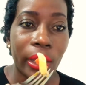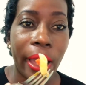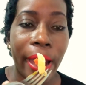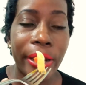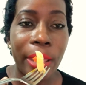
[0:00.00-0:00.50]

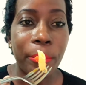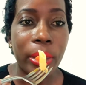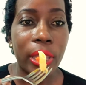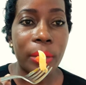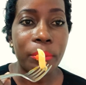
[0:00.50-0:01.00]
and i
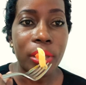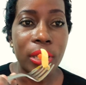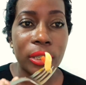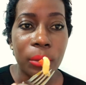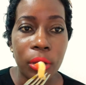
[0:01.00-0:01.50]
made me
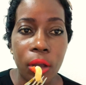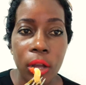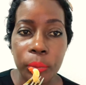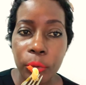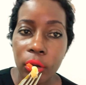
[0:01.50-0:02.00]
some
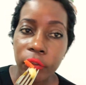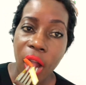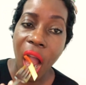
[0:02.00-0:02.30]
conch broth